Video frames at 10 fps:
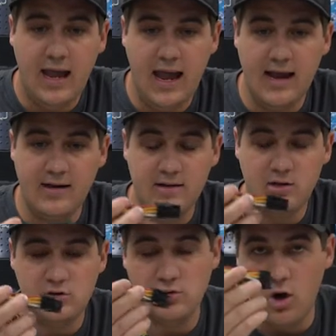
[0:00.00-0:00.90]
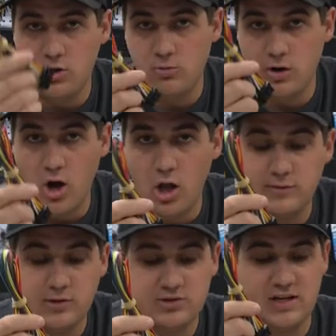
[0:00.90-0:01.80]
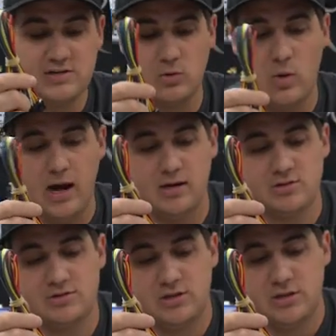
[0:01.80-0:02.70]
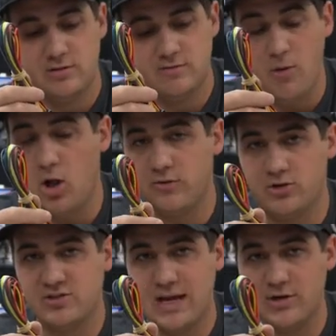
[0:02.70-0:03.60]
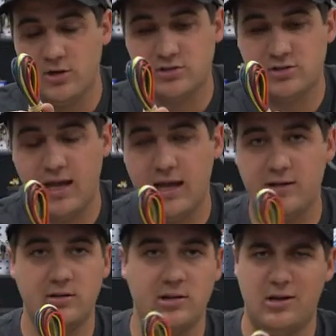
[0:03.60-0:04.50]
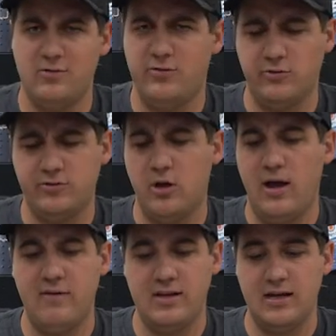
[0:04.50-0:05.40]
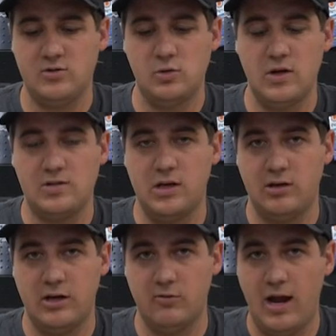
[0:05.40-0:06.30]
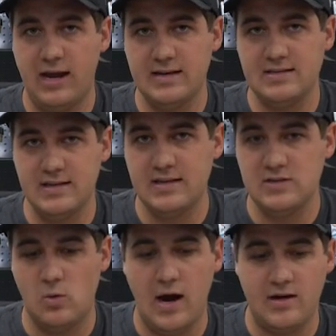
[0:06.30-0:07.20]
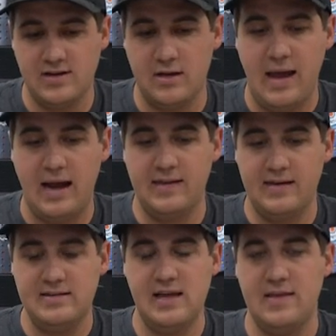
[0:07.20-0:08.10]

And so you run all of your sensor wires from all of your senders and like your fuel flow, everything else is going to get ran into these wires in the back of these.